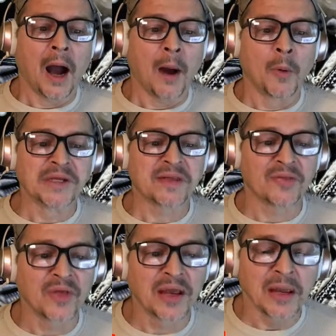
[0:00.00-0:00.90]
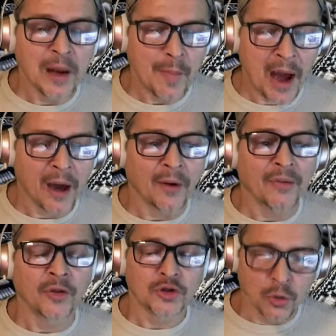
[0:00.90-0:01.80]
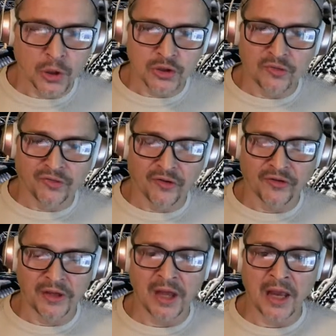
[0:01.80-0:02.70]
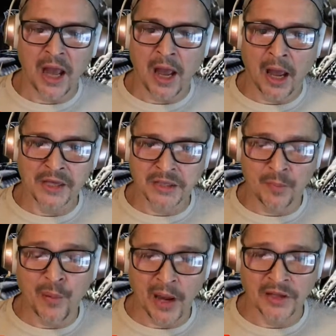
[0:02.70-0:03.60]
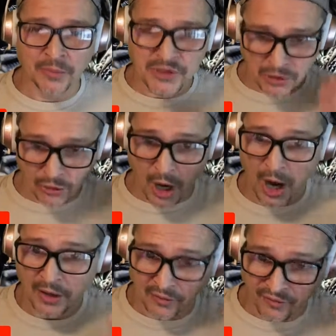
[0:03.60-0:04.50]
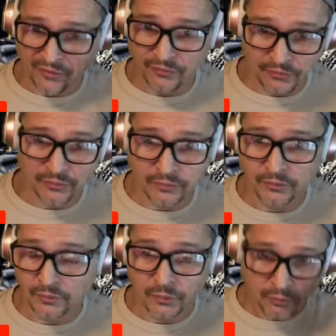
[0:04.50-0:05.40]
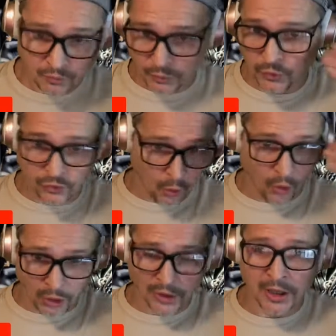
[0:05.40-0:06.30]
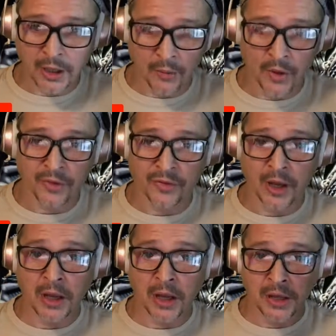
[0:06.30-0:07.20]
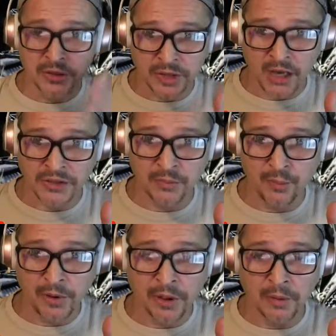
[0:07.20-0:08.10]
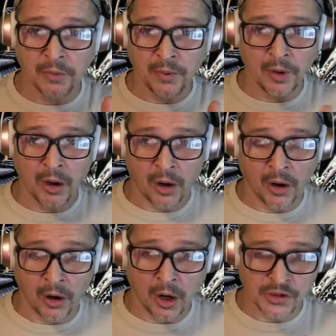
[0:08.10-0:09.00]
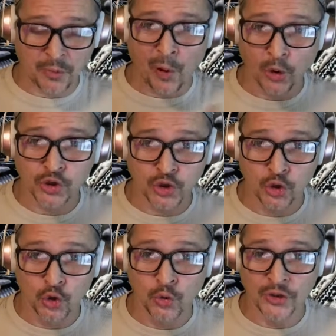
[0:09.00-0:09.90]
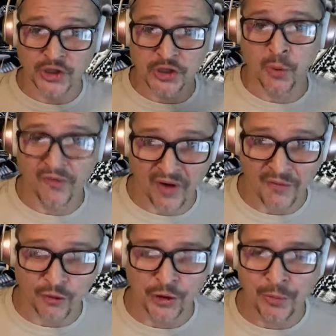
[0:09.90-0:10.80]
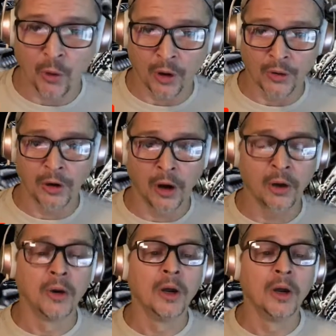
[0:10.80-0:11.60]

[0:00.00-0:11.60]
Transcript: With thinking about the 2250 as compared, I'm still kind of dawdling it with as as, as opposed to the 6.5 Creedmoor, you know.